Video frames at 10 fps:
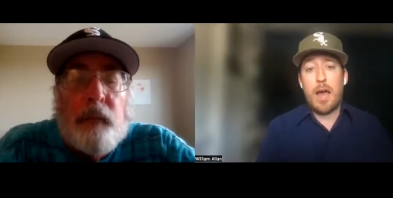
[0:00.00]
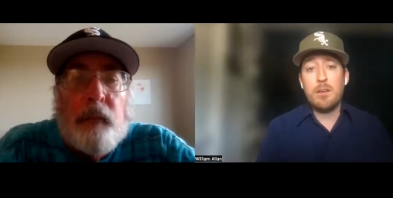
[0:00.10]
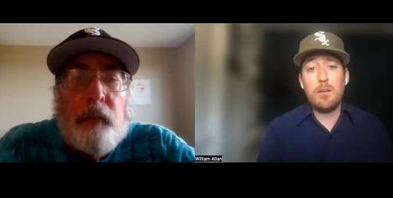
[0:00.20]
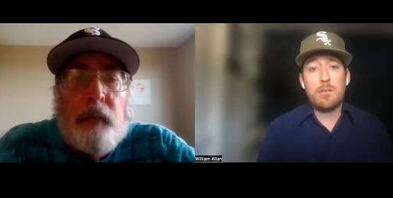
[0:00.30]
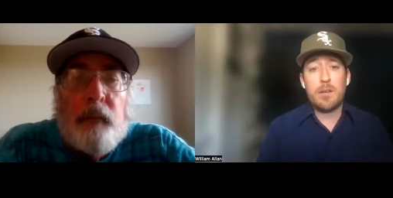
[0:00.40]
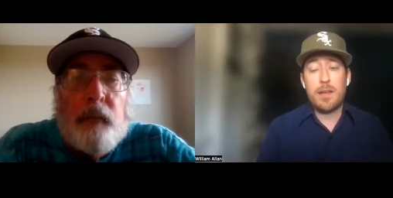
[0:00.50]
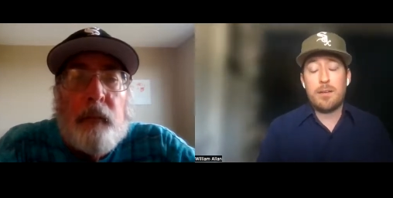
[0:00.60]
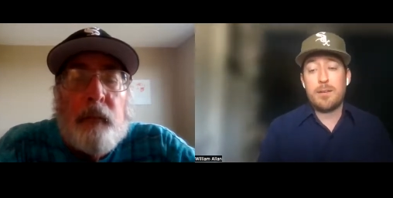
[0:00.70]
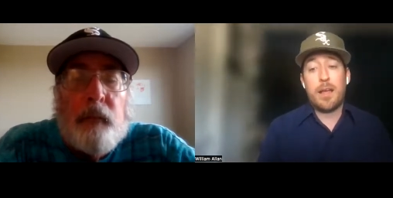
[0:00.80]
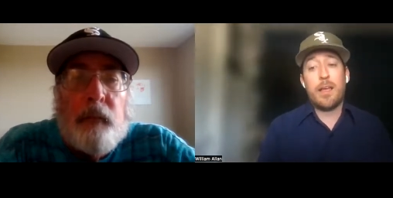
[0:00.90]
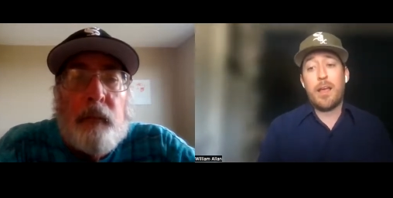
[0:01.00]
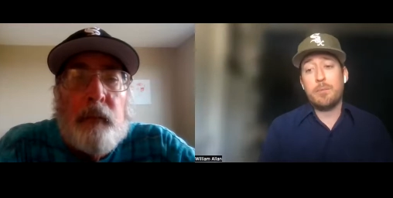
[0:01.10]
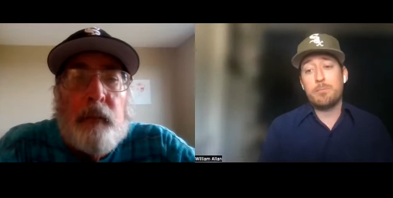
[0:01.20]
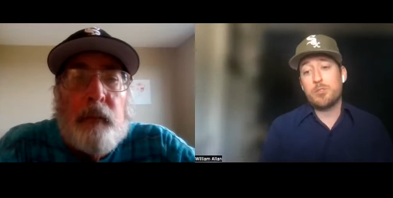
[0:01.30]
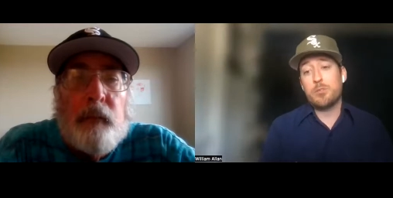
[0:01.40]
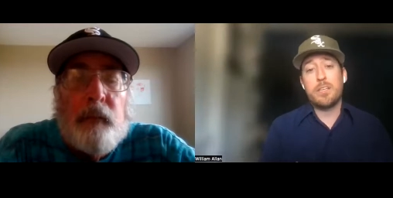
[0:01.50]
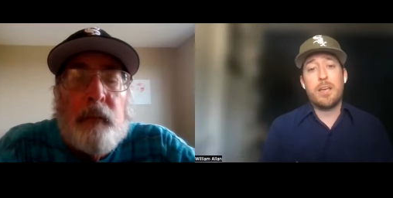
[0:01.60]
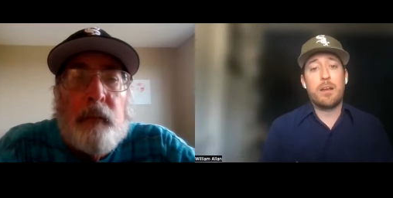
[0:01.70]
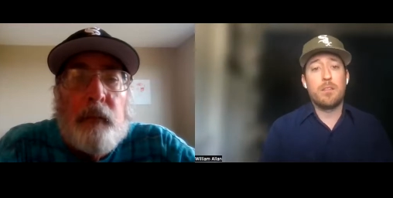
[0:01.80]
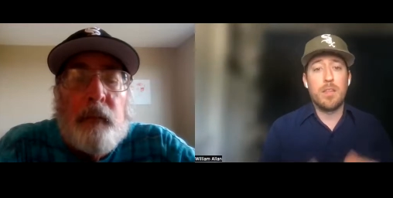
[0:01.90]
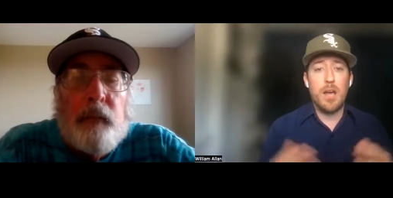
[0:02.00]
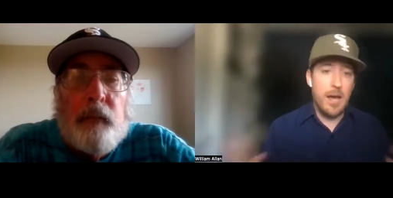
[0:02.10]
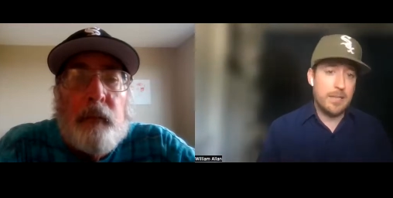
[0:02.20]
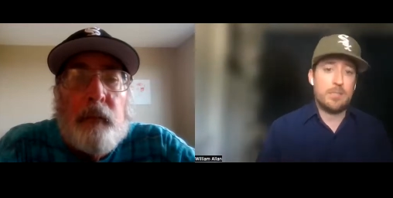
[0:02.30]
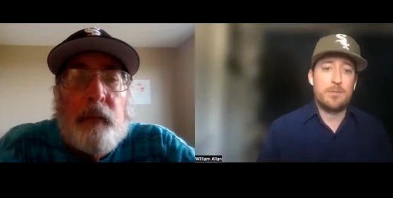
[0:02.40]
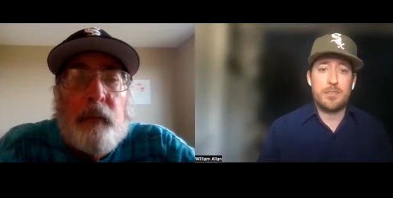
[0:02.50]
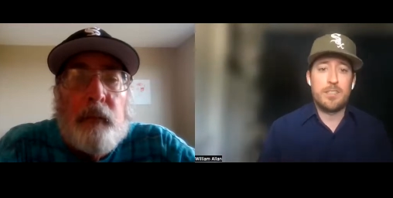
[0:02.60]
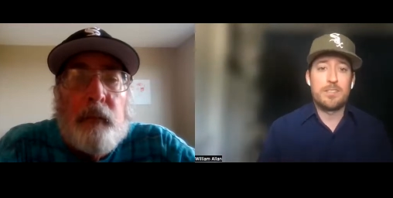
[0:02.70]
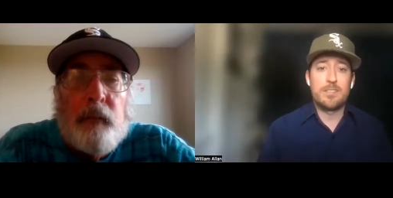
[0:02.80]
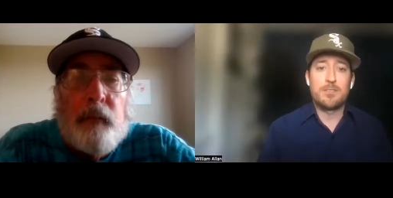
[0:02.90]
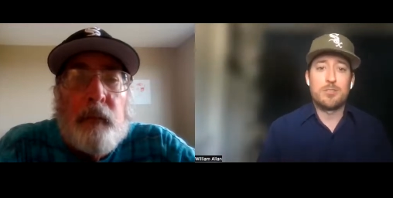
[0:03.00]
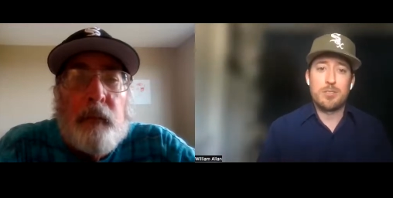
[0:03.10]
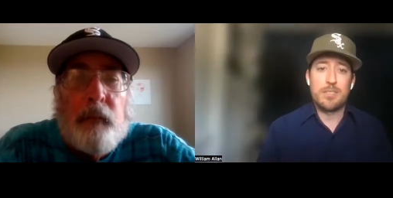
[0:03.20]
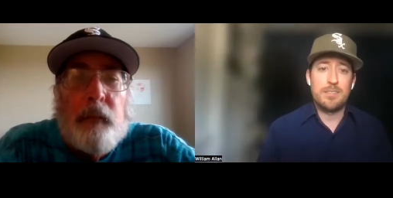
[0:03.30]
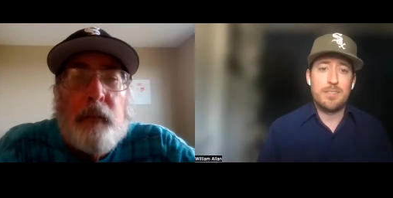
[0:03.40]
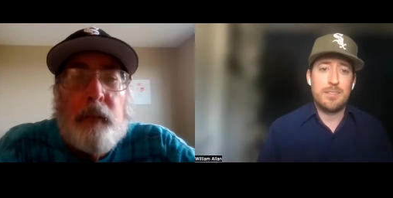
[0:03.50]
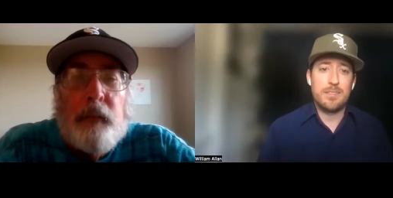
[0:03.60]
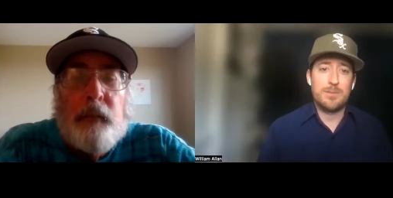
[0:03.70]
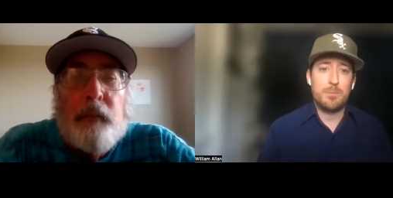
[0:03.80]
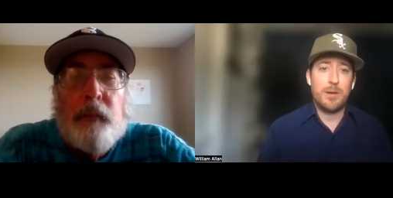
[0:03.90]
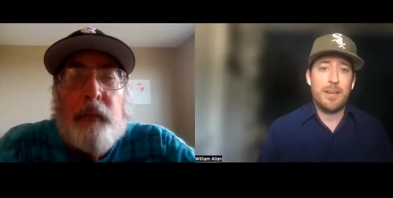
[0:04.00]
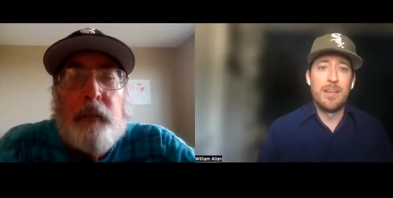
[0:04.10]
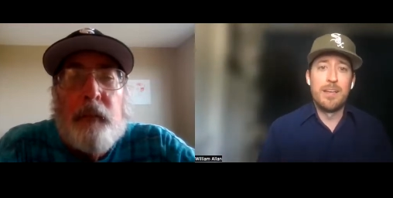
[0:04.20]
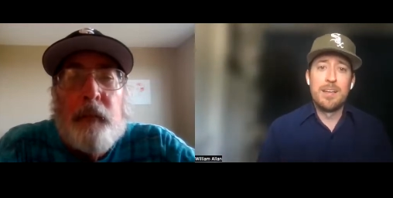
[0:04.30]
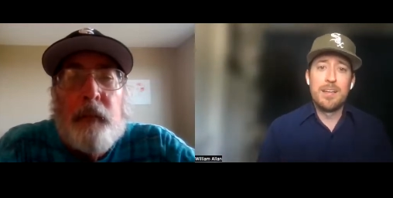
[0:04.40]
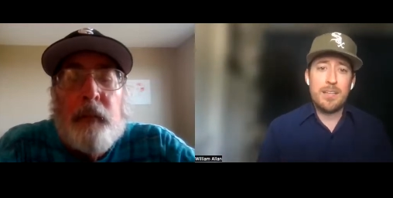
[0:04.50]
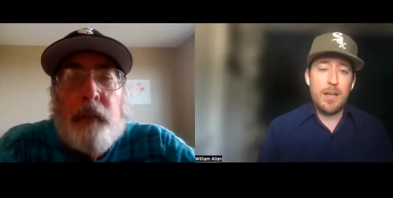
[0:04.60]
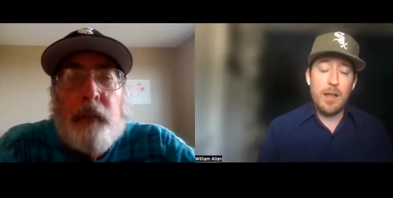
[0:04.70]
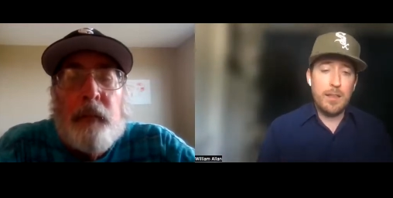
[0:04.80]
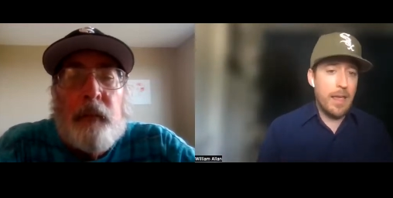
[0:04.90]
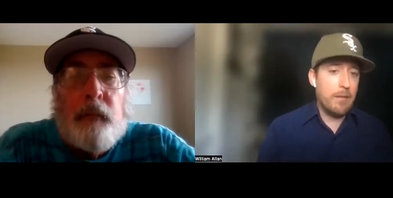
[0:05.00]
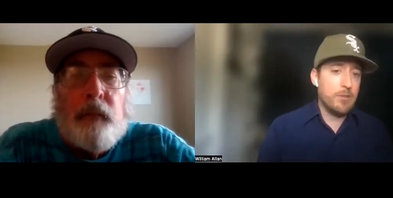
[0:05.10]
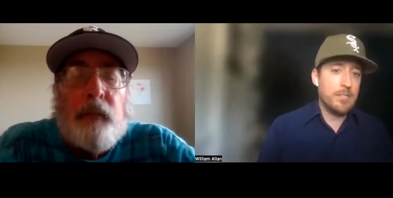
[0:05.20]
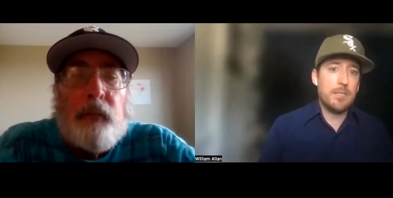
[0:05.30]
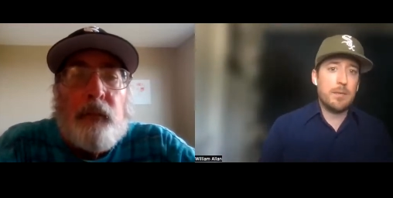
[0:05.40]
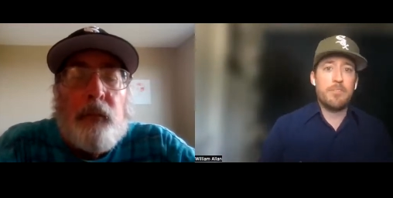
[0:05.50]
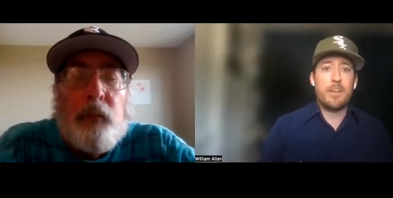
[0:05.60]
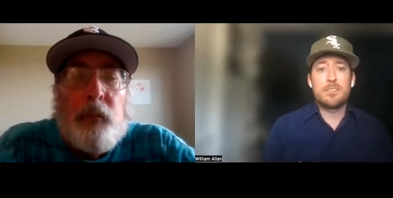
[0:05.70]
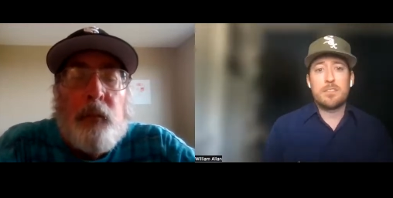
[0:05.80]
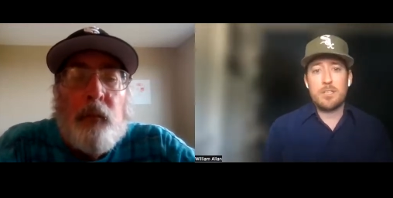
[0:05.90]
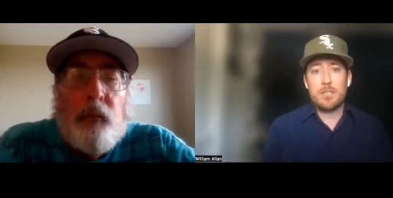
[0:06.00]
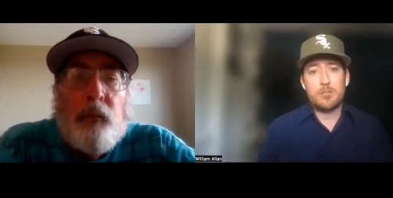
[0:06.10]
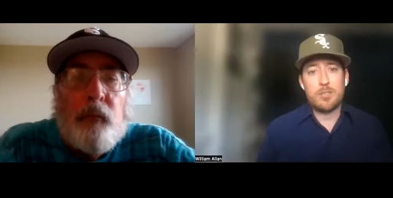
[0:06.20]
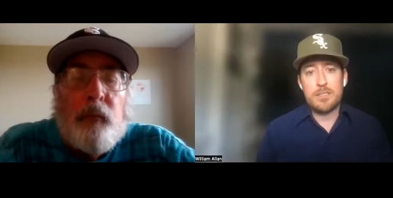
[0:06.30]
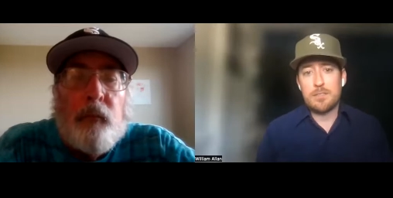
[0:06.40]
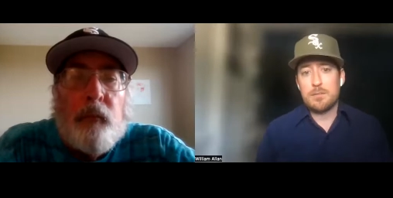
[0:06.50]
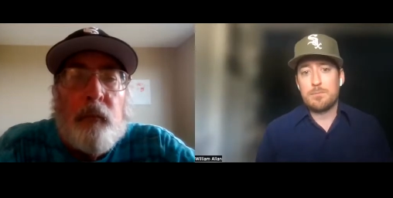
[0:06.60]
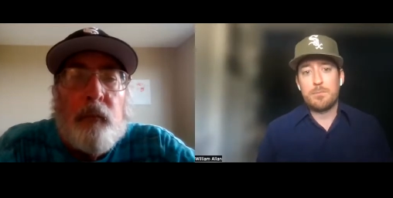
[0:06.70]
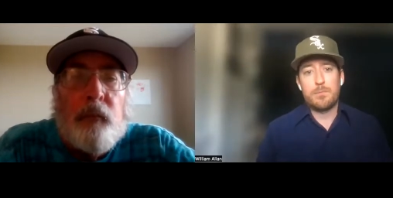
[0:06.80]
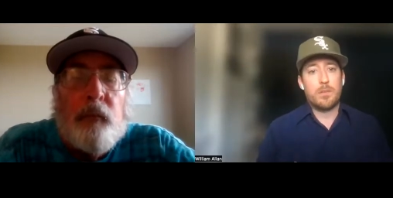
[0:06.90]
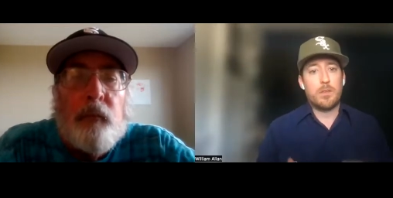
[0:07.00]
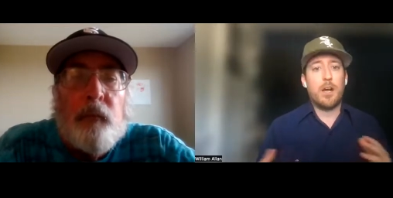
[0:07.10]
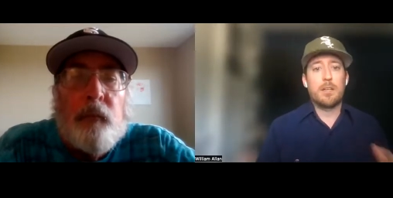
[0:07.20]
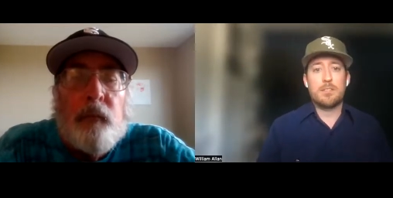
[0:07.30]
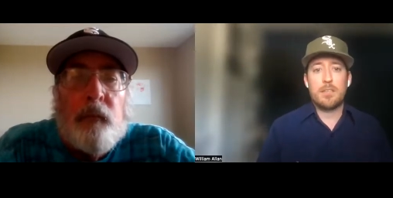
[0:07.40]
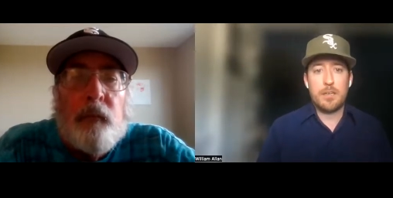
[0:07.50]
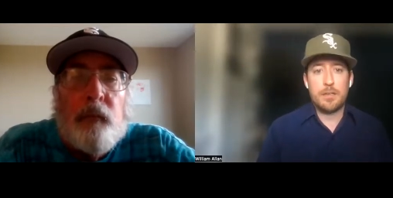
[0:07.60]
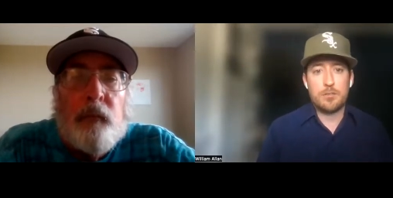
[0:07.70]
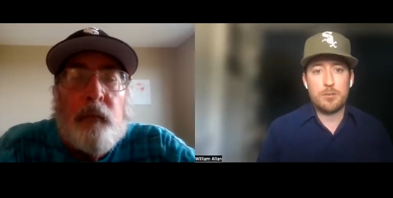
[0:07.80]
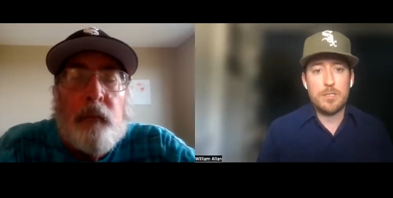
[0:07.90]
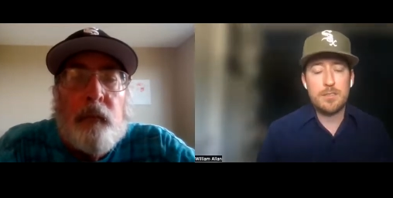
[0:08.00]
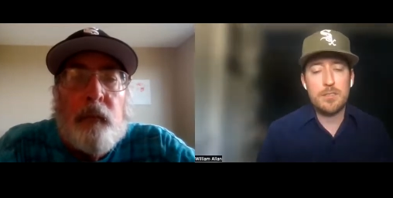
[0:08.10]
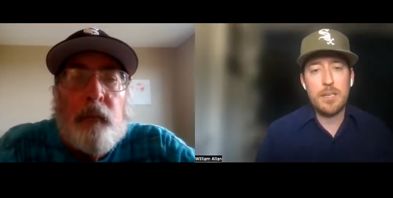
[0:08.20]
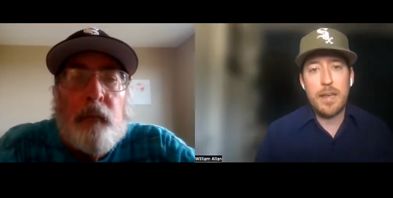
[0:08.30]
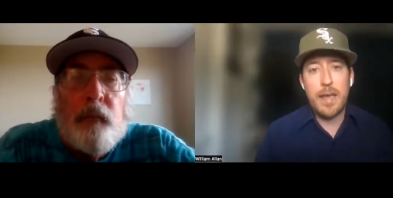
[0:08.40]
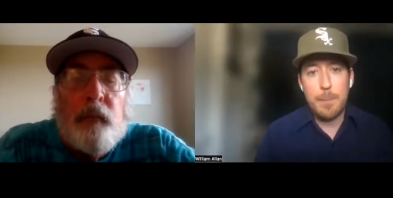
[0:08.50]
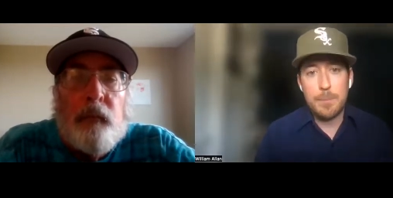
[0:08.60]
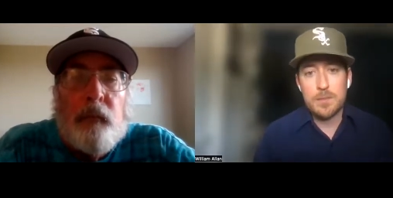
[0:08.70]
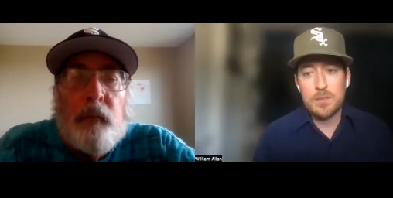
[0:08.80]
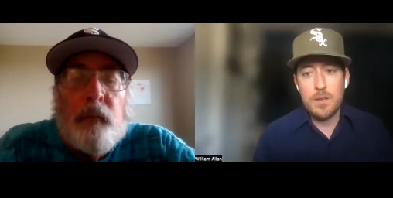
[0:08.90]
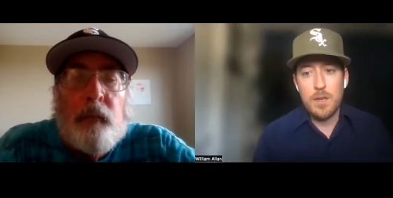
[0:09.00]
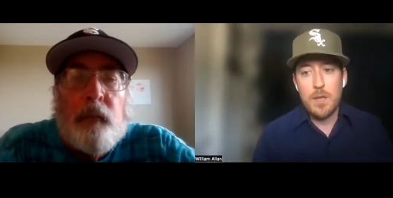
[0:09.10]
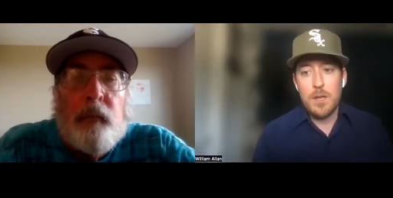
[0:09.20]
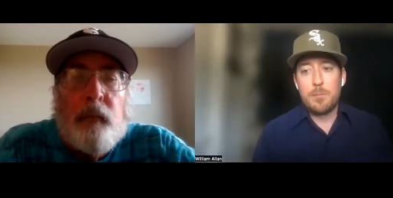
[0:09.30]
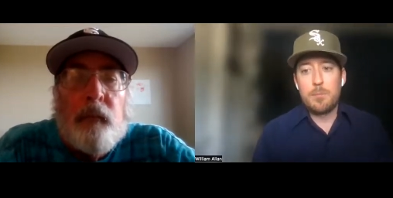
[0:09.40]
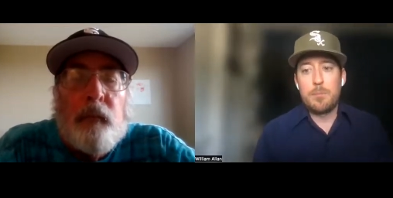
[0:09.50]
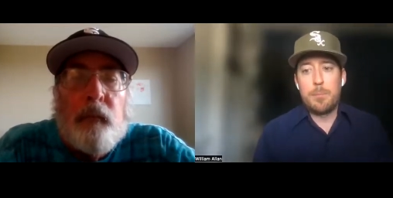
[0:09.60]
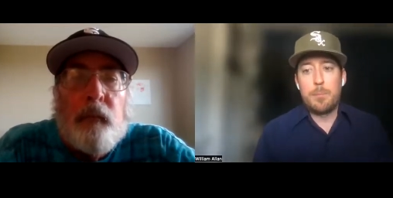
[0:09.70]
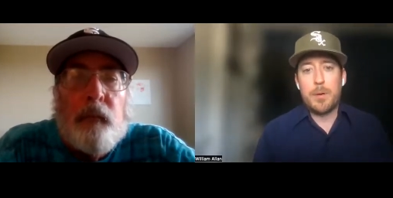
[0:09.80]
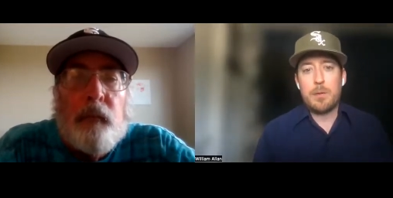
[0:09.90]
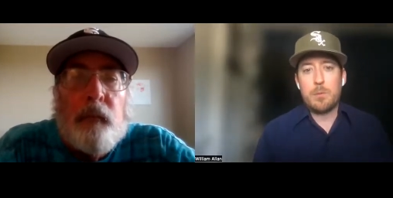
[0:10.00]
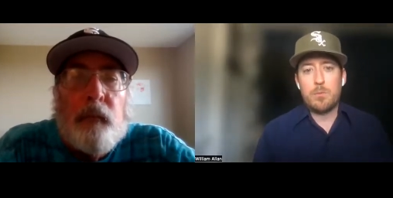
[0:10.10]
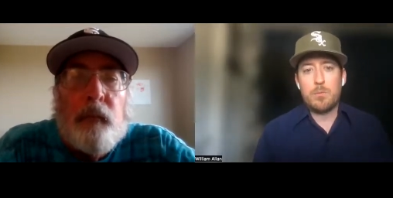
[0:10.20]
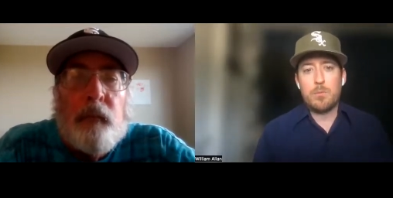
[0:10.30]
Speaker 1: I don't, I, I'm truly at a loss for these injuries at this point. I'll, every team faces injuries, constant injuries. It happens. But